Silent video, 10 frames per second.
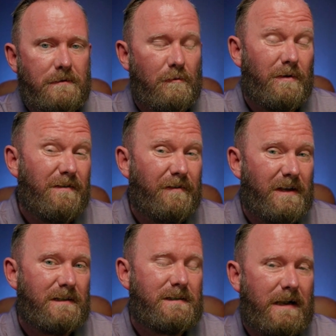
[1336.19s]
So
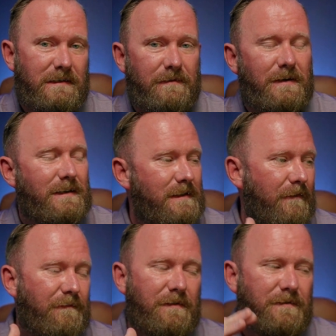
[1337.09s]
refinance activity is
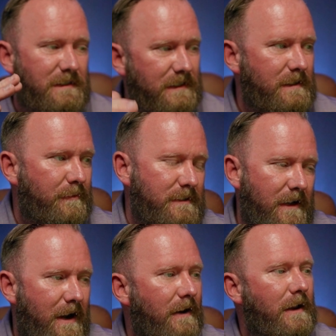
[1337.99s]
like
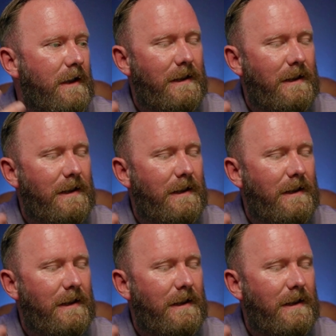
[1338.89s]
50-60% higher.